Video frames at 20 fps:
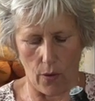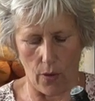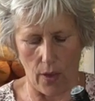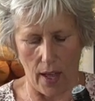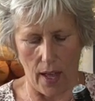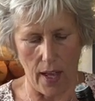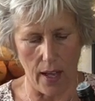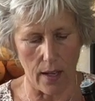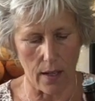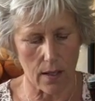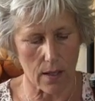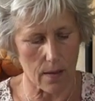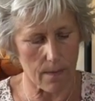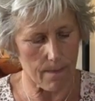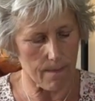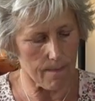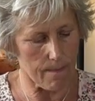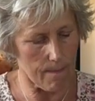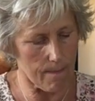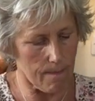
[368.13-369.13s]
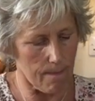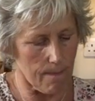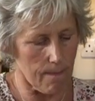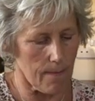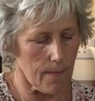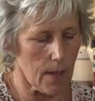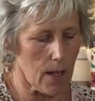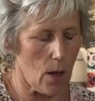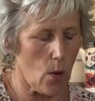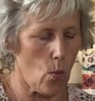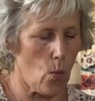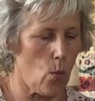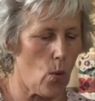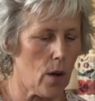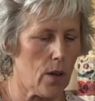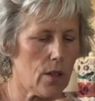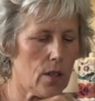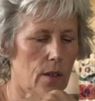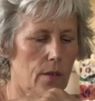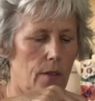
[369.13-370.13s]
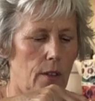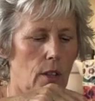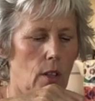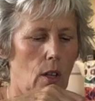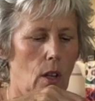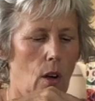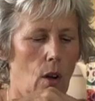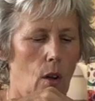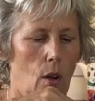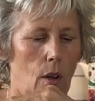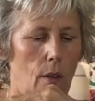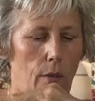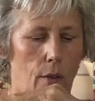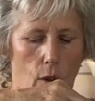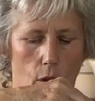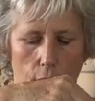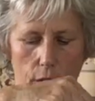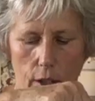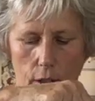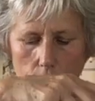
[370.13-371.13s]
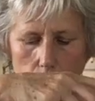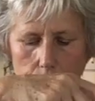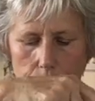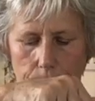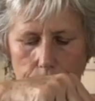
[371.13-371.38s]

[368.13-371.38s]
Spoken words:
that wonderful olive oil,